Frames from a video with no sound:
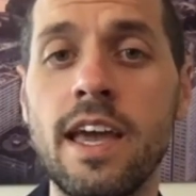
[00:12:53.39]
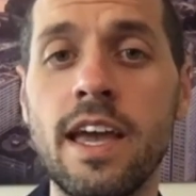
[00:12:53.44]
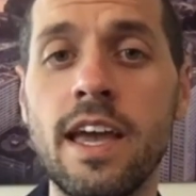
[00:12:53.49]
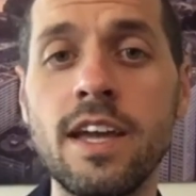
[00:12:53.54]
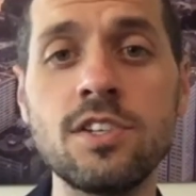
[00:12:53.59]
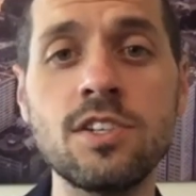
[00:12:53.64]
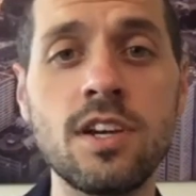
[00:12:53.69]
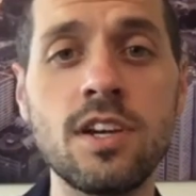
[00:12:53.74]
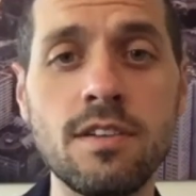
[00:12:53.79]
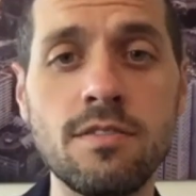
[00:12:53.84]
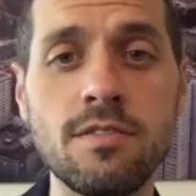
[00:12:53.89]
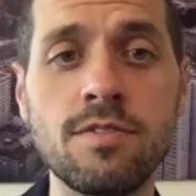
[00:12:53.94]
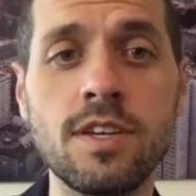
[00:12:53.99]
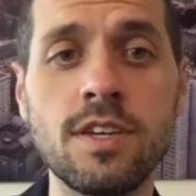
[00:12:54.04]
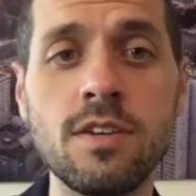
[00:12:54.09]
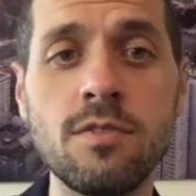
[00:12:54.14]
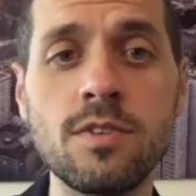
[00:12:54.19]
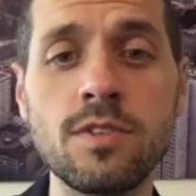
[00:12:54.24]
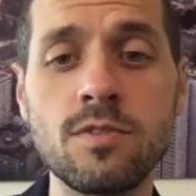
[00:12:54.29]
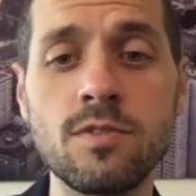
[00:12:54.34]

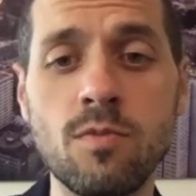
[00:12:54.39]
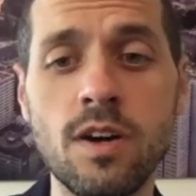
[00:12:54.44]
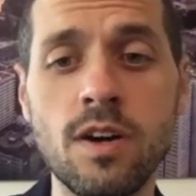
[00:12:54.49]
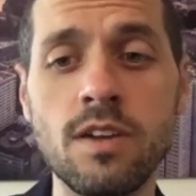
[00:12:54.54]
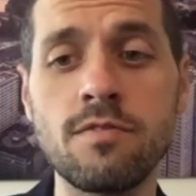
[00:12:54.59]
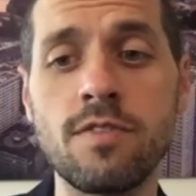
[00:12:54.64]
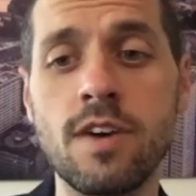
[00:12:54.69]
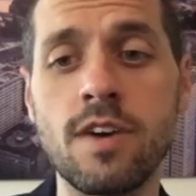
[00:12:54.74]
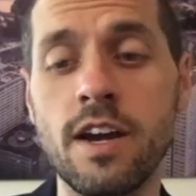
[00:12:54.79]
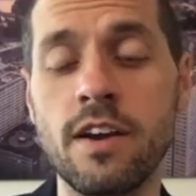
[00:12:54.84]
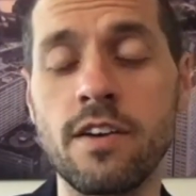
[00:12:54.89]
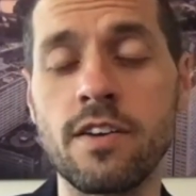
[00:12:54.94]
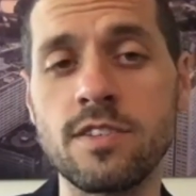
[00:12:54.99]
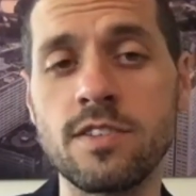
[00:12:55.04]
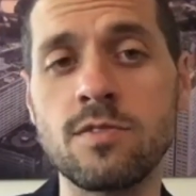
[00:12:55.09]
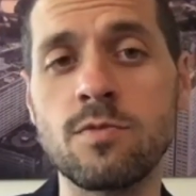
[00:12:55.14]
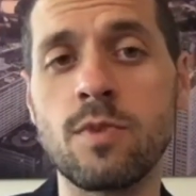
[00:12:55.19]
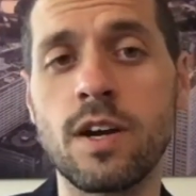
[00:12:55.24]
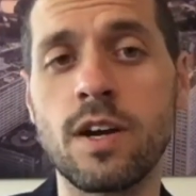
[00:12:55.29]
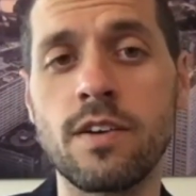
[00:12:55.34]
HIV was one
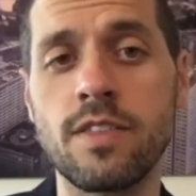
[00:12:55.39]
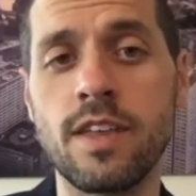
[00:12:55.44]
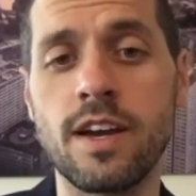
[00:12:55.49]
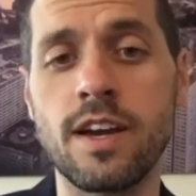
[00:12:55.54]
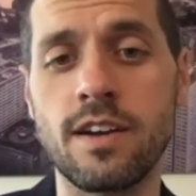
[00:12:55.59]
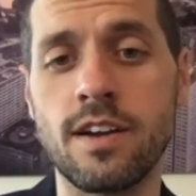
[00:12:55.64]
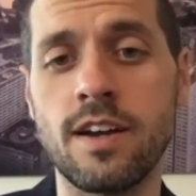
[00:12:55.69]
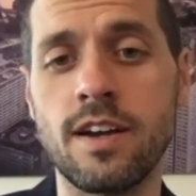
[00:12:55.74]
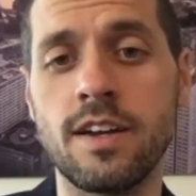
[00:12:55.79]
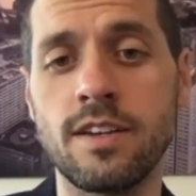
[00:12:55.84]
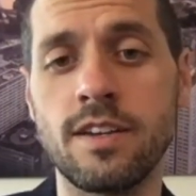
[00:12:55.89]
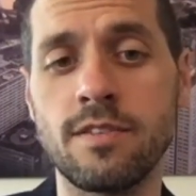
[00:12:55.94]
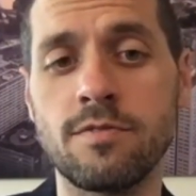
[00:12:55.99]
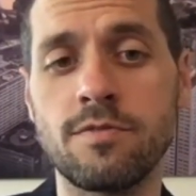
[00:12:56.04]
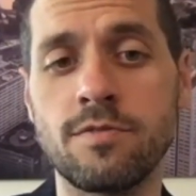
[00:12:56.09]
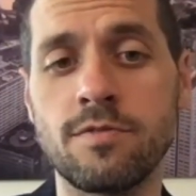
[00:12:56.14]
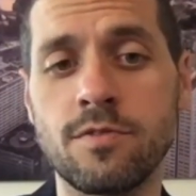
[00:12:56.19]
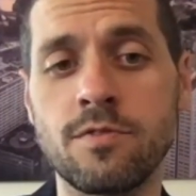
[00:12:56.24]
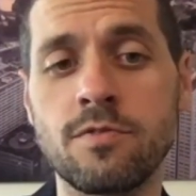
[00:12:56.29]
virus where that kind of